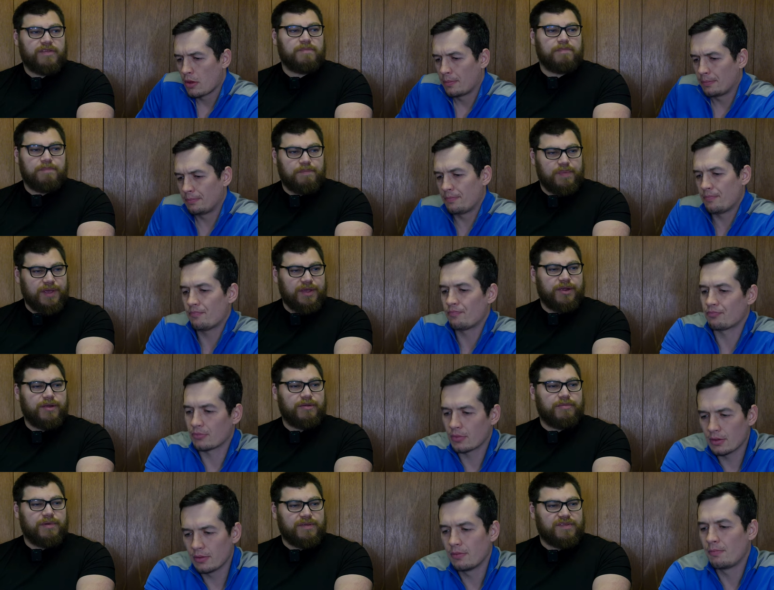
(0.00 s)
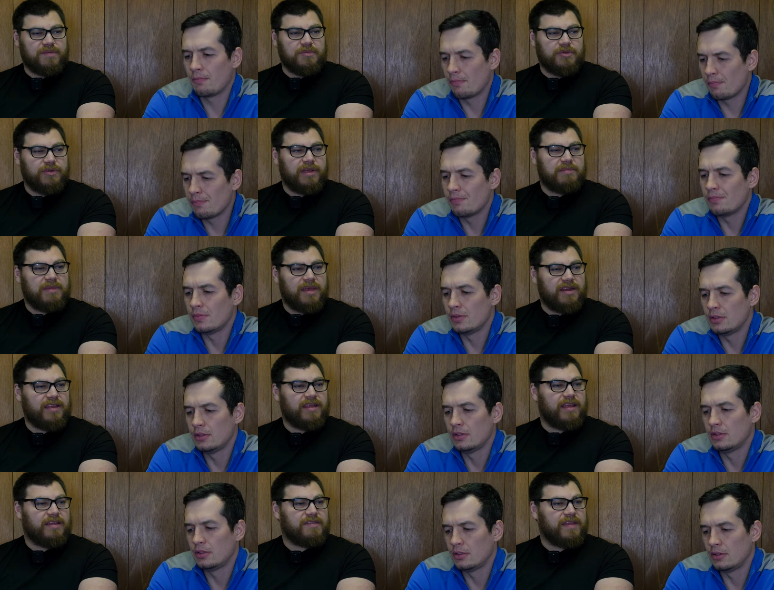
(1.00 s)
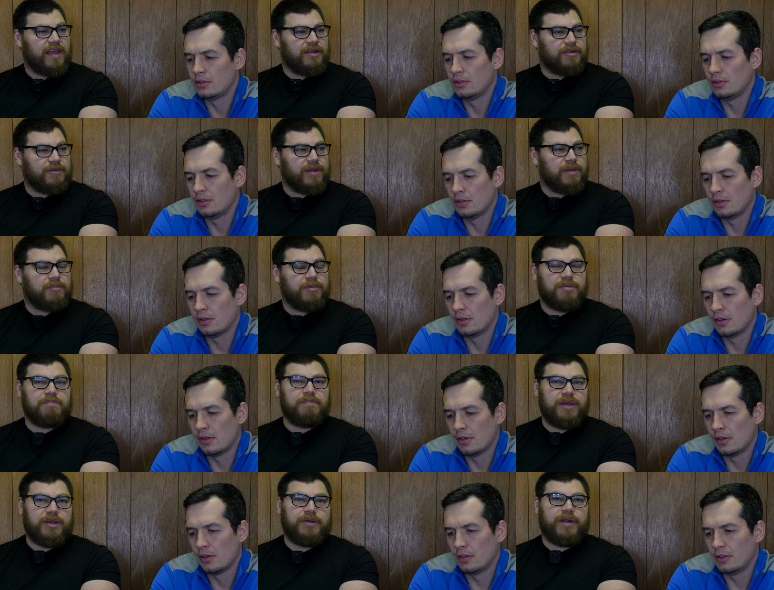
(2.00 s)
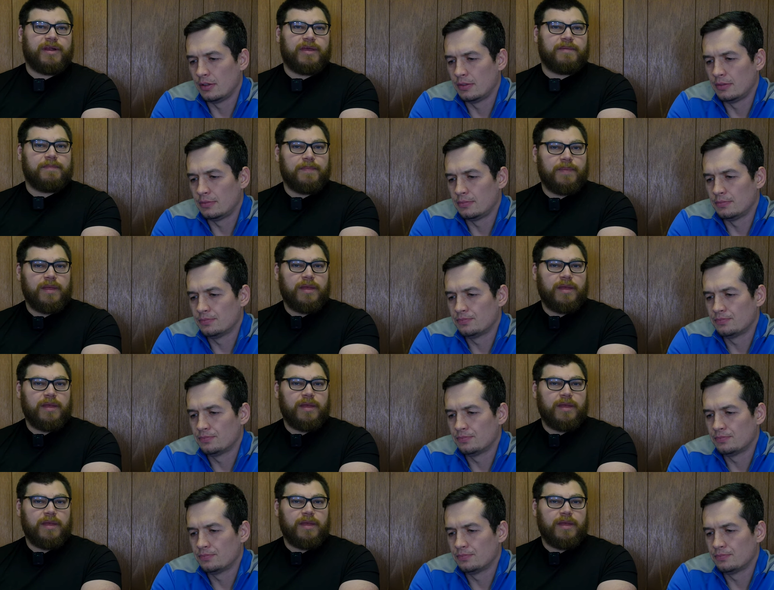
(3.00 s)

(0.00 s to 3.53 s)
Speaker 1: It's beer with some cream in it. It's not cream with beer in it.